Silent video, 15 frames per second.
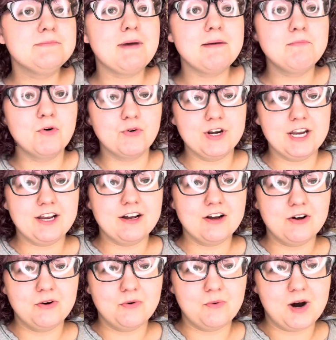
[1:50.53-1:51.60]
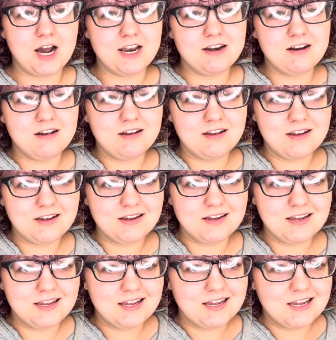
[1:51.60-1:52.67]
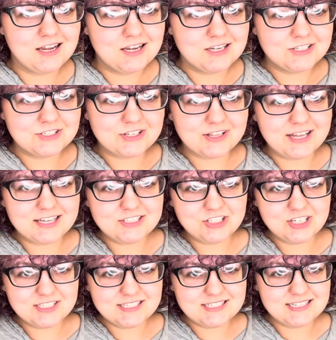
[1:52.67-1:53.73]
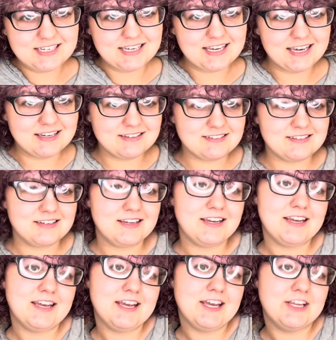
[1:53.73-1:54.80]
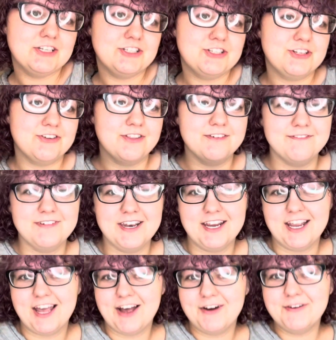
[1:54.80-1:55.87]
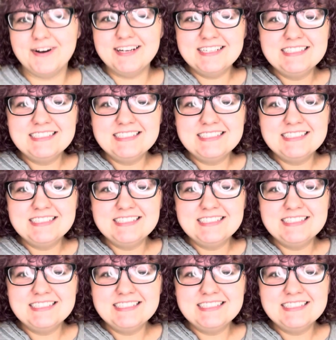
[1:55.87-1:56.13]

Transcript: my morning one. So let's just get into the video.